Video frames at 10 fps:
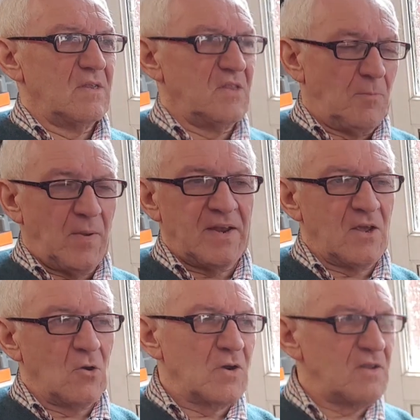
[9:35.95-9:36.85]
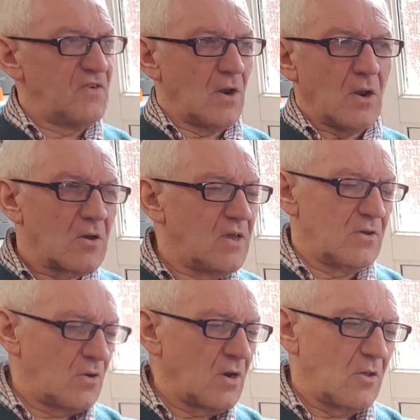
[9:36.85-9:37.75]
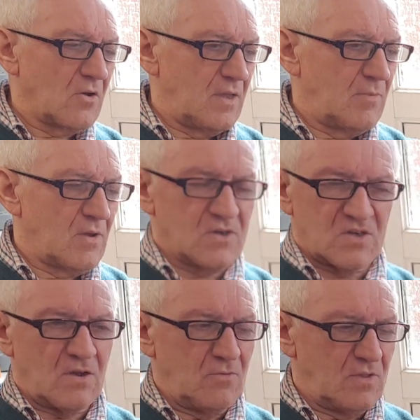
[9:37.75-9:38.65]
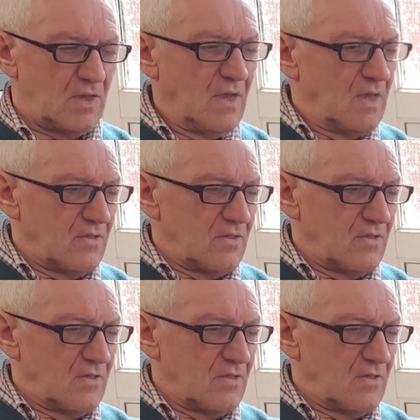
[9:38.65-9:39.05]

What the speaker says: depending on if you're lucky or unlucky because of how the